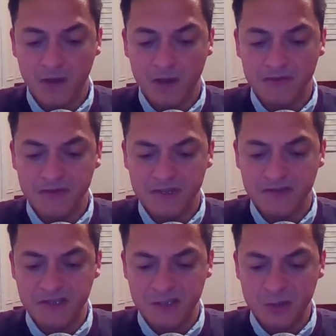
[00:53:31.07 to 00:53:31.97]

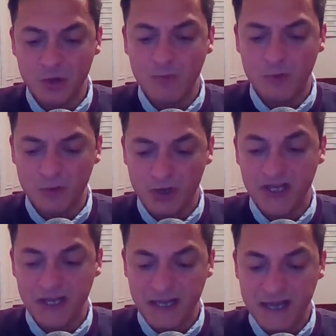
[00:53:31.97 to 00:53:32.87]
there's a lot more that I
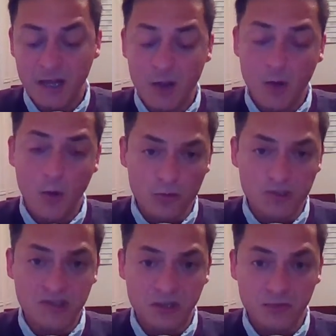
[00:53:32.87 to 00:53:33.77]
can add.
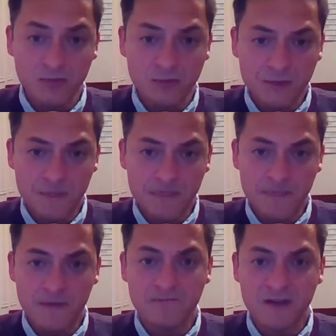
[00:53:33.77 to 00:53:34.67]
Also,
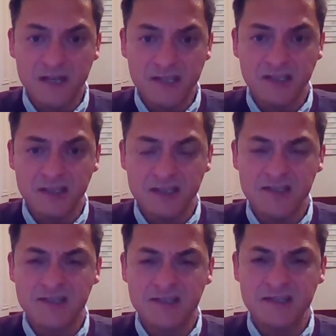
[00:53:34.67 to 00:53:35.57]
the racing is
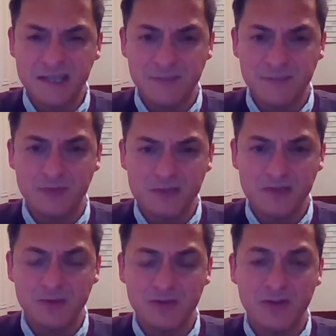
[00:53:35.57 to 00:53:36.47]
desperate
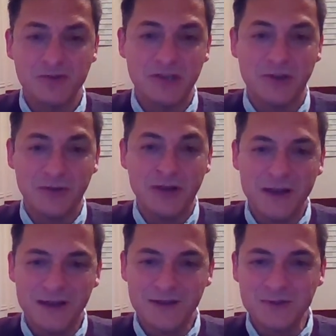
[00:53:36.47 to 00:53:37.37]
tomorrow, so
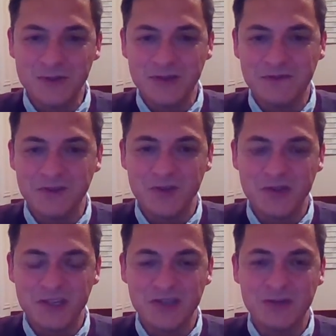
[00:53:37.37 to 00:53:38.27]
I was looking for good
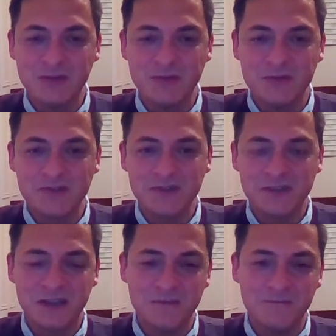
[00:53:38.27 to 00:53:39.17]
examples,
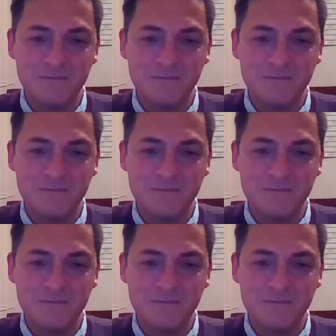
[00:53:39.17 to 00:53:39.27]
to